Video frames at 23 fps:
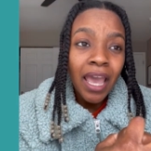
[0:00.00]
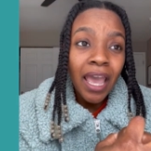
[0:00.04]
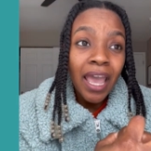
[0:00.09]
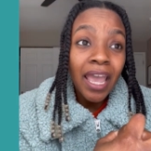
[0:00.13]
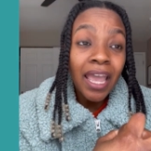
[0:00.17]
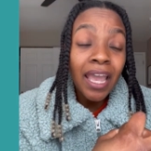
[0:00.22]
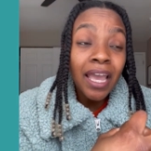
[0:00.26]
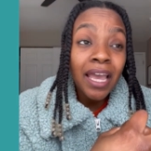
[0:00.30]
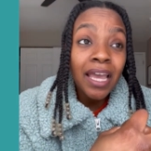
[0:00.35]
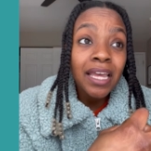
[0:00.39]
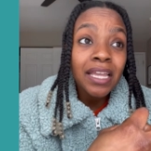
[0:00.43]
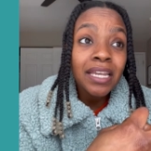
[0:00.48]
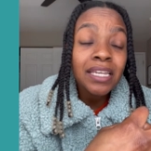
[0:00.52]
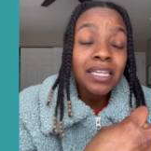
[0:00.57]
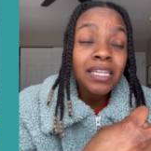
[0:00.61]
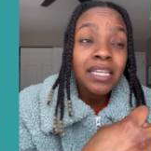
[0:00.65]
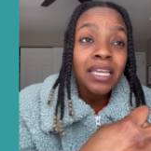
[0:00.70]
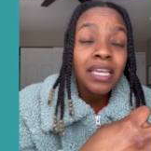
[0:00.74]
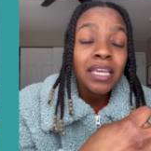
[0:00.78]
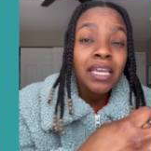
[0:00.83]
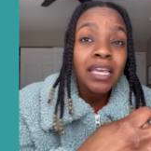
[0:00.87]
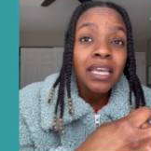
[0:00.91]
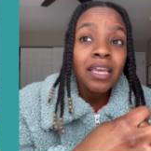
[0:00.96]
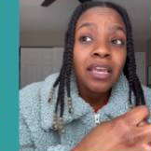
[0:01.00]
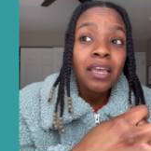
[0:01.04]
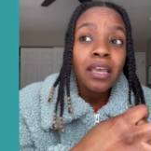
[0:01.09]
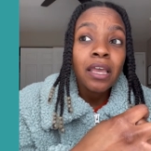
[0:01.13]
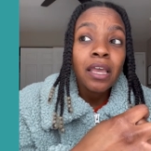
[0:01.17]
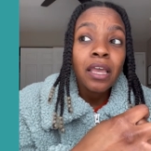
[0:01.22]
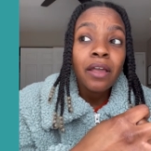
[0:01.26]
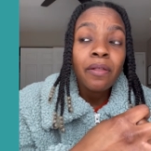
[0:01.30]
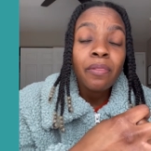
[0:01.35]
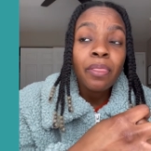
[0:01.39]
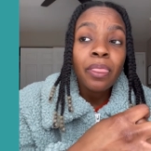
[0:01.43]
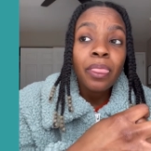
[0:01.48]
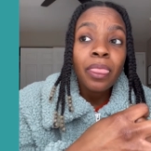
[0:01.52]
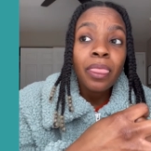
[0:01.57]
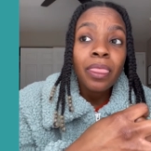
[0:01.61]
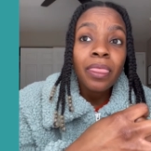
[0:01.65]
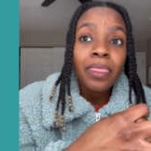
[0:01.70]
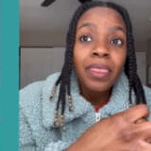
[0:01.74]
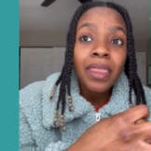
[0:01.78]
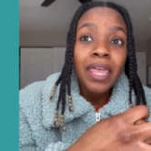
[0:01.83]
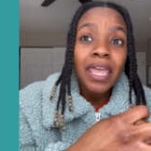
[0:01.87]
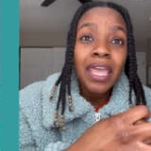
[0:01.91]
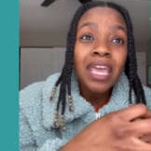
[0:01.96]
And
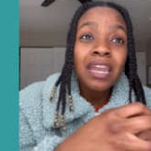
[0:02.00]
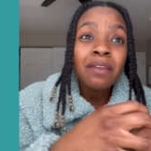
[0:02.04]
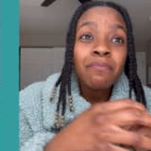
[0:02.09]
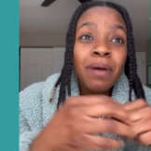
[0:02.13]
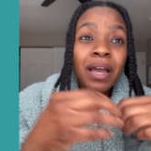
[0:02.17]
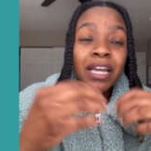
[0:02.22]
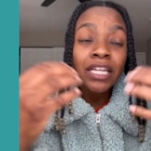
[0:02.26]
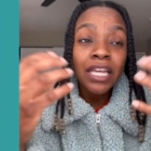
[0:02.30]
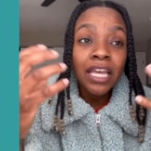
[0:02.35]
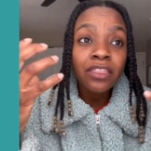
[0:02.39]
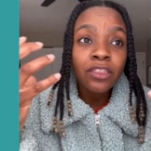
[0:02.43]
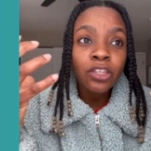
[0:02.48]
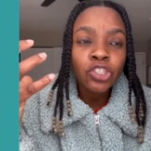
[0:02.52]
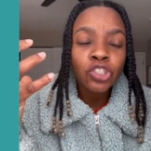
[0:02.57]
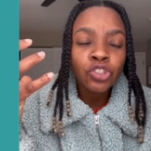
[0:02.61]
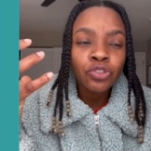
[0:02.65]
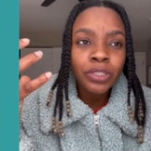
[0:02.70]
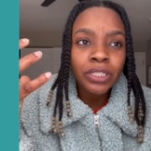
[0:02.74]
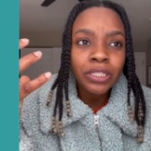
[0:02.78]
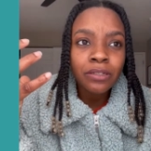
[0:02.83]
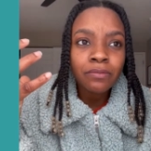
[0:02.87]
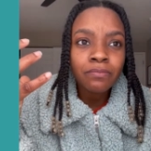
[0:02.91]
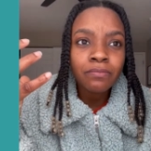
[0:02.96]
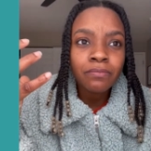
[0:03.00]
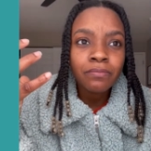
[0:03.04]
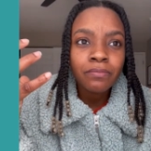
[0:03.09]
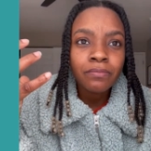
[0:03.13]
in my, in the dream,